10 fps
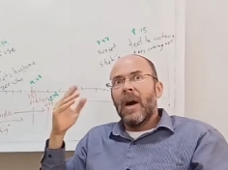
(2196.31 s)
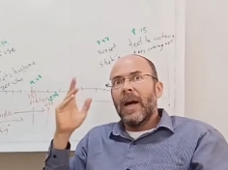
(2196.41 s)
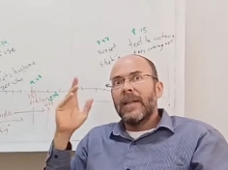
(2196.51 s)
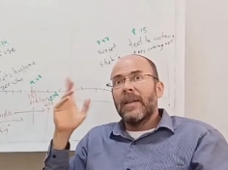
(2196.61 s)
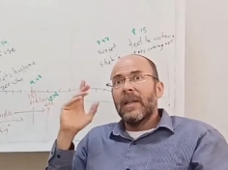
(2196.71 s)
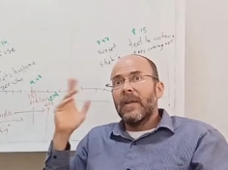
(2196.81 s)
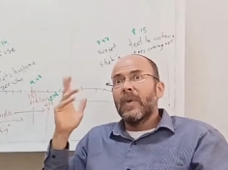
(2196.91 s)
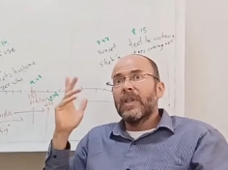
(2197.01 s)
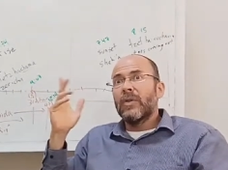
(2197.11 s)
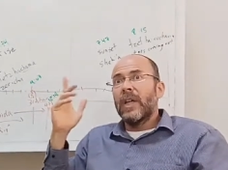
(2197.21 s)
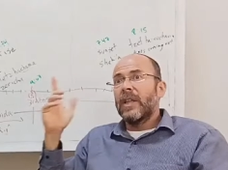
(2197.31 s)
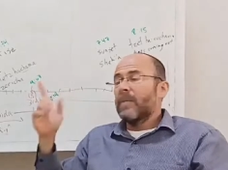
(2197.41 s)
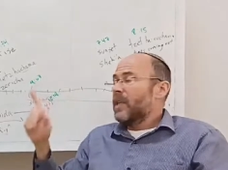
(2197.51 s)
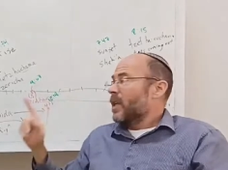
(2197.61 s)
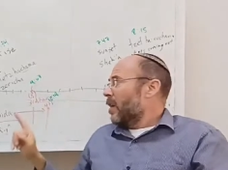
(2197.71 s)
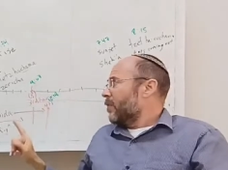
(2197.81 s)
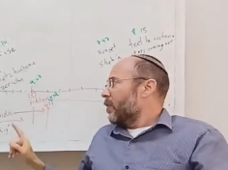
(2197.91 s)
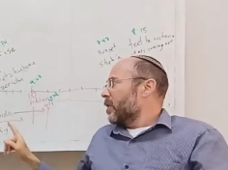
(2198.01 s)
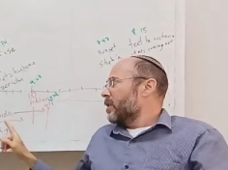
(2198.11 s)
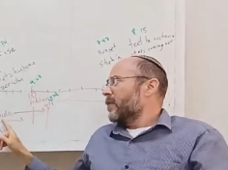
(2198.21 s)
Ideally, what you need the minyan
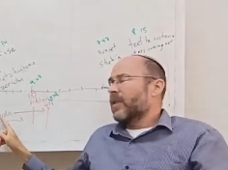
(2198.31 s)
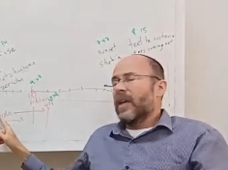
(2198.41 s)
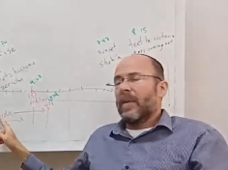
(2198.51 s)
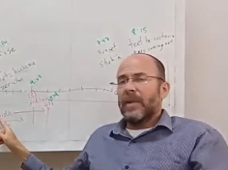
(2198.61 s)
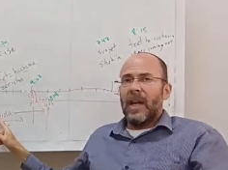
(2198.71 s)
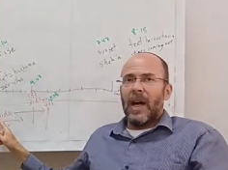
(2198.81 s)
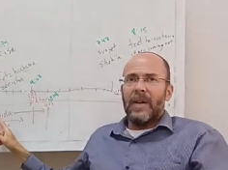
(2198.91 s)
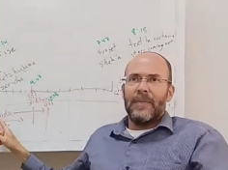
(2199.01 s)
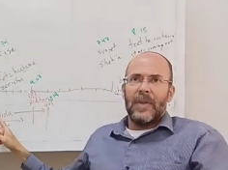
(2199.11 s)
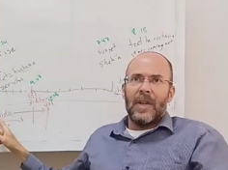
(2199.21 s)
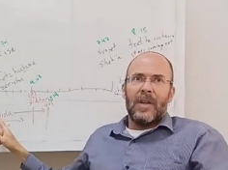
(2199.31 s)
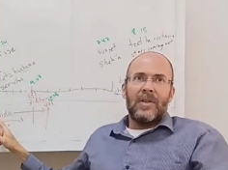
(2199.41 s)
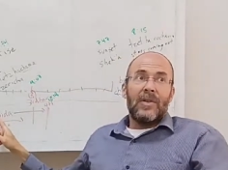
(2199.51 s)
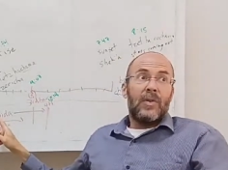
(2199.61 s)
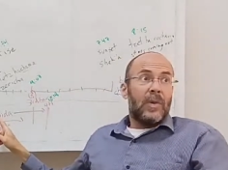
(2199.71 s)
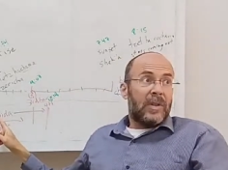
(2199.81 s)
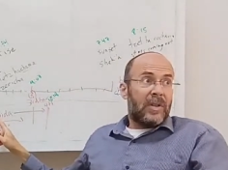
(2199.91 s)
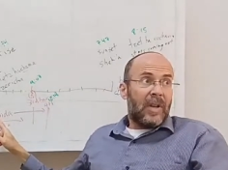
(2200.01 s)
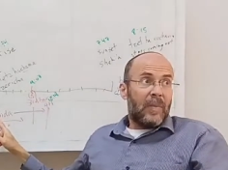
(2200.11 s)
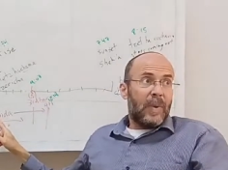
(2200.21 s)
for is for the Amidah. As soon as
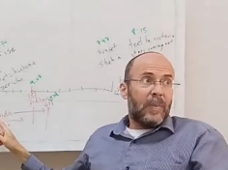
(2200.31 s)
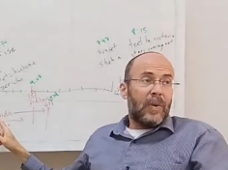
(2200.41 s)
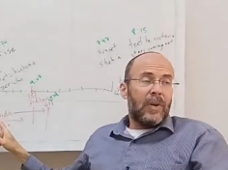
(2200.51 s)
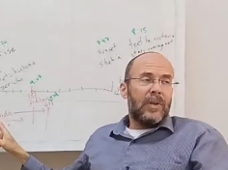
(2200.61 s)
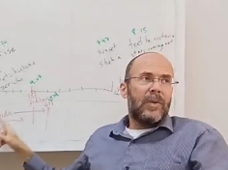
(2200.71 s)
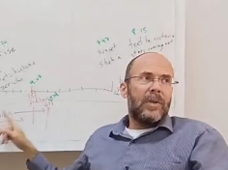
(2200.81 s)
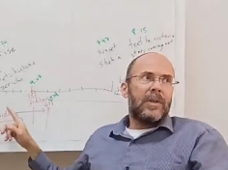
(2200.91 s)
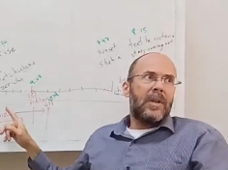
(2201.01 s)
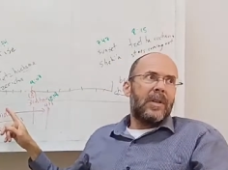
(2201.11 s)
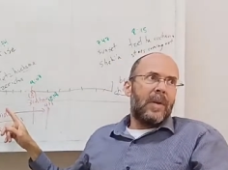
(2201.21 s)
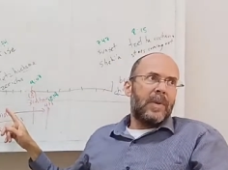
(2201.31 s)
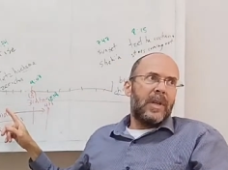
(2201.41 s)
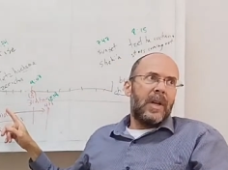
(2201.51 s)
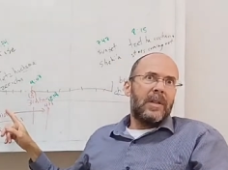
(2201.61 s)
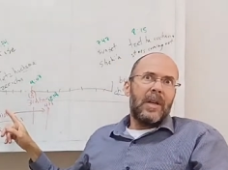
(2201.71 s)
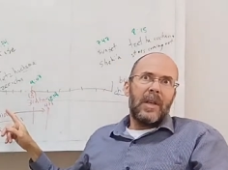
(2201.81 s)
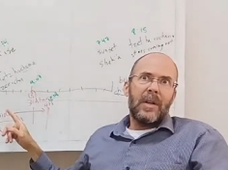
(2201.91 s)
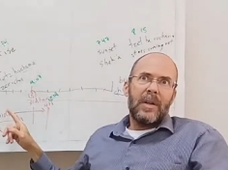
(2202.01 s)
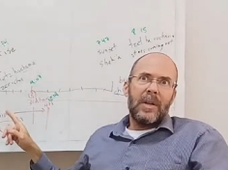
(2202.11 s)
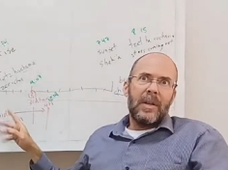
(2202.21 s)
there are 10 people, you can start the Amidah
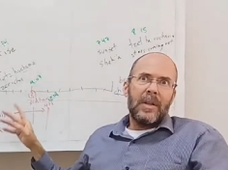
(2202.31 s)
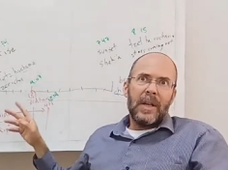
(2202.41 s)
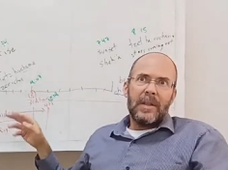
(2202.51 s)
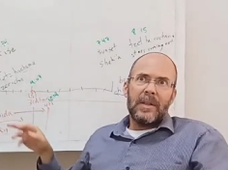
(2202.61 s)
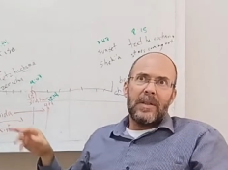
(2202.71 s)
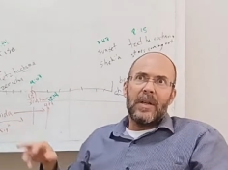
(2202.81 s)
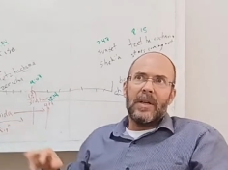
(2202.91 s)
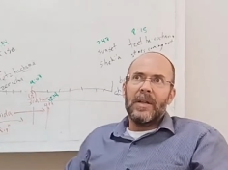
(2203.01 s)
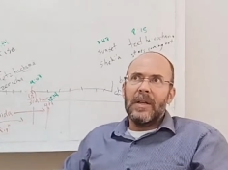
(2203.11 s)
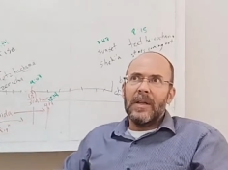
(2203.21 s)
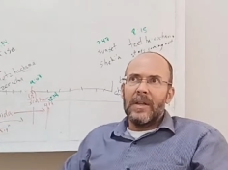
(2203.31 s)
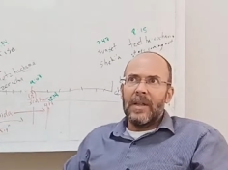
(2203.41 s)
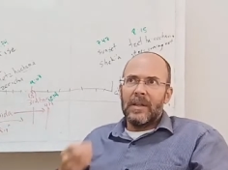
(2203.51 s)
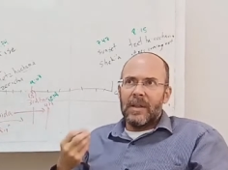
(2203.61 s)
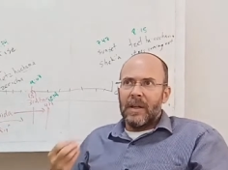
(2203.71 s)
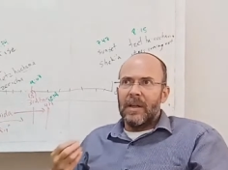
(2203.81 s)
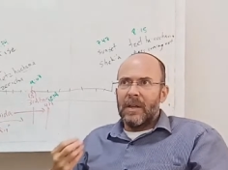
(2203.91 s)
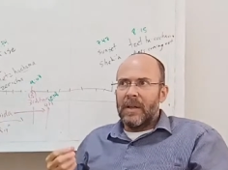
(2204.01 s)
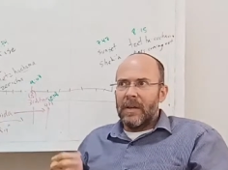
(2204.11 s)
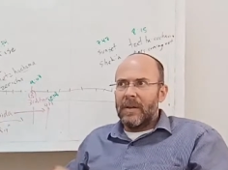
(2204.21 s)
together. That's
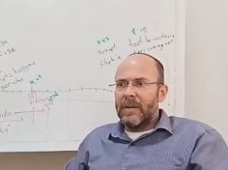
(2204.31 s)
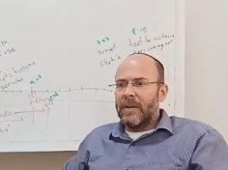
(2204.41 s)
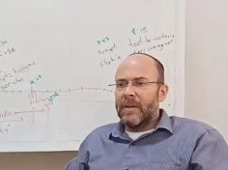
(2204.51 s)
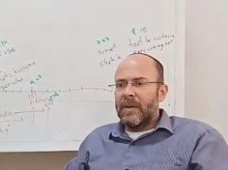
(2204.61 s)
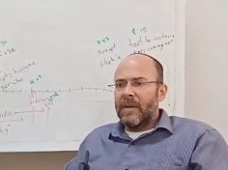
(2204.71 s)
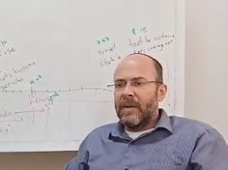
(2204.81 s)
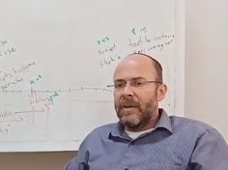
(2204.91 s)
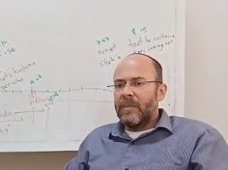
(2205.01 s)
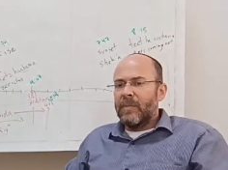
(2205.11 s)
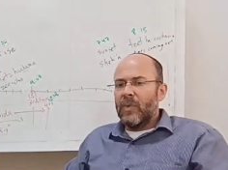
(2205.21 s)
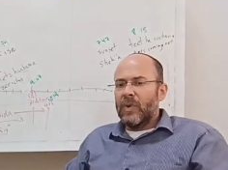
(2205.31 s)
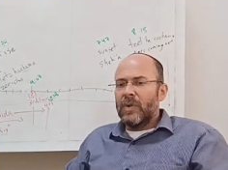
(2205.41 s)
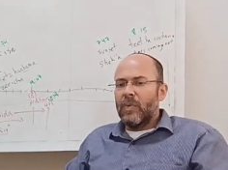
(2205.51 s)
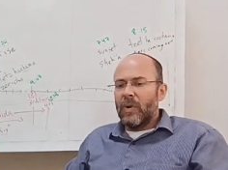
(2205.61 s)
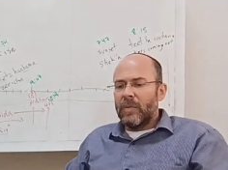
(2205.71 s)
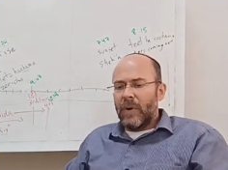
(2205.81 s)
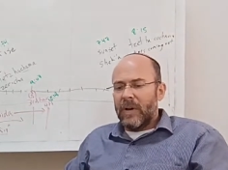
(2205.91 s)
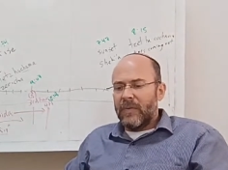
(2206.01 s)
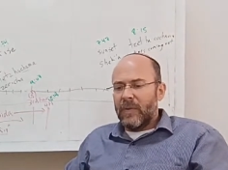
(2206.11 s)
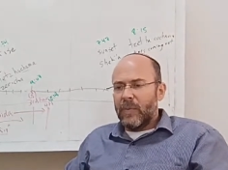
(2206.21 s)
the most important
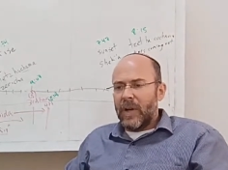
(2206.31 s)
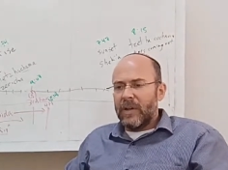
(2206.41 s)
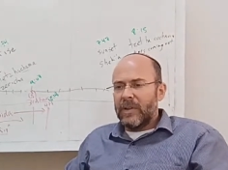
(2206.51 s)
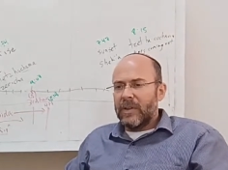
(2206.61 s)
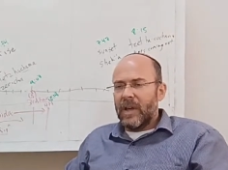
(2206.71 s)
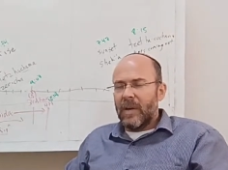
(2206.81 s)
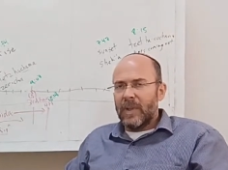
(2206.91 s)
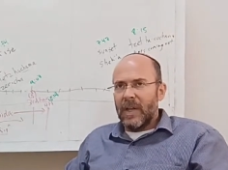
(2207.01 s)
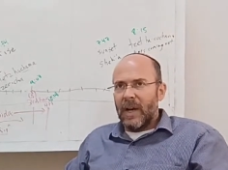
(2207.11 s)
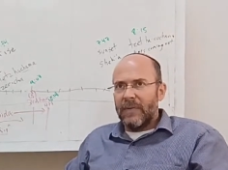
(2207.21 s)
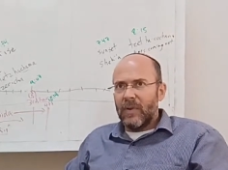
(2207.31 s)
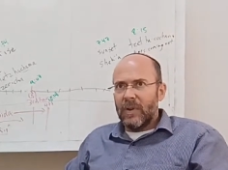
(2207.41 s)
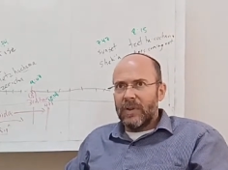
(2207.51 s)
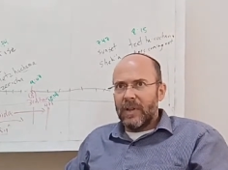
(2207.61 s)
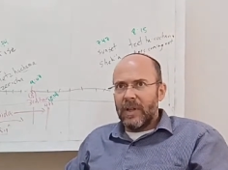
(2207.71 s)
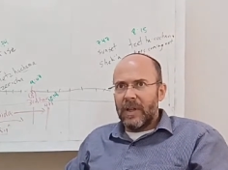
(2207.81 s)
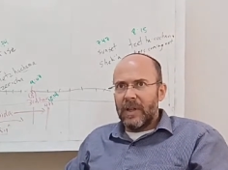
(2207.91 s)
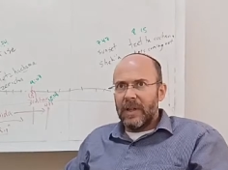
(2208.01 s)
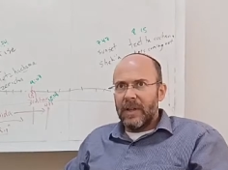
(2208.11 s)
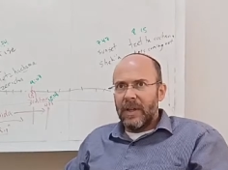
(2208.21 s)
part of the prayers is the Amidah, of course, the
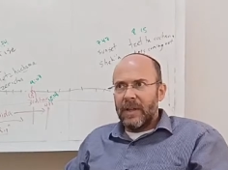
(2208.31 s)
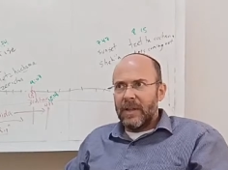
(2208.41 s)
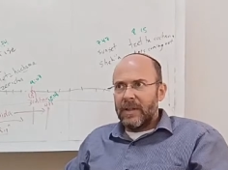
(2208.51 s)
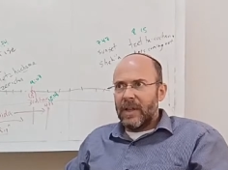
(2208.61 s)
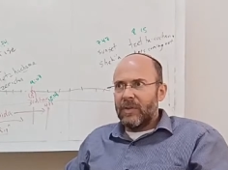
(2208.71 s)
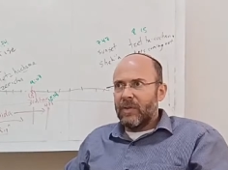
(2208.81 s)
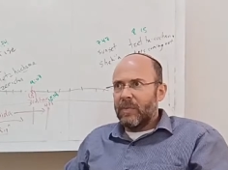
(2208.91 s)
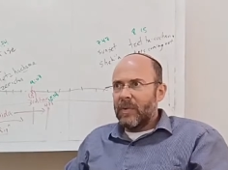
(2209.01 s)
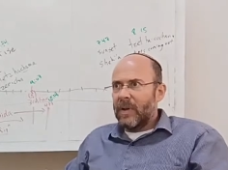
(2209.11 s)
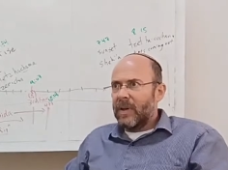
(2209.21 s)
essential.